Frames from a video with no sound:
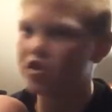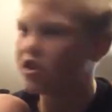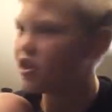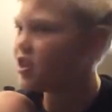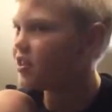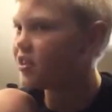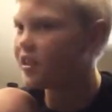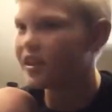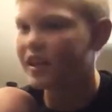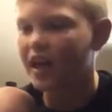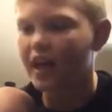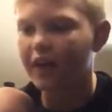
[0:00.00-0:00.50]

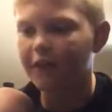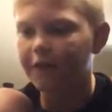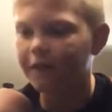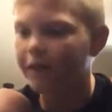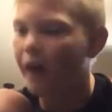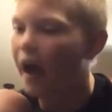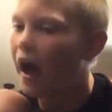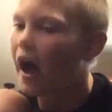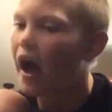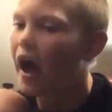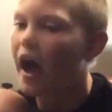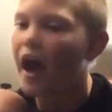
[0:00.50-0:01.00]
GTA
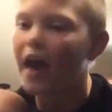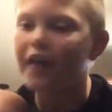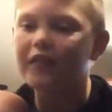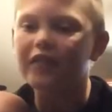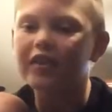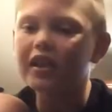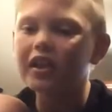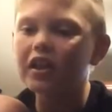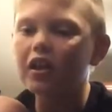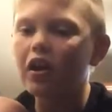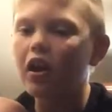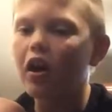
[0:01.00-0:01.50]
5,
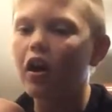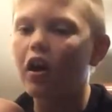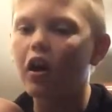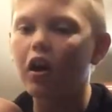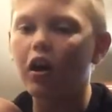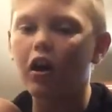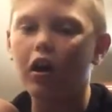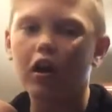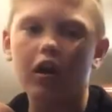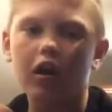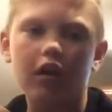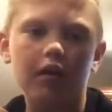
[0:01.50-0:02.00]

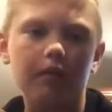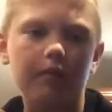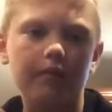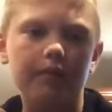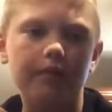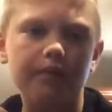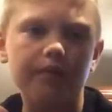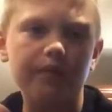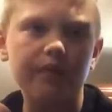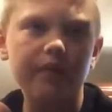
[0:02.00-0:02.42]
um,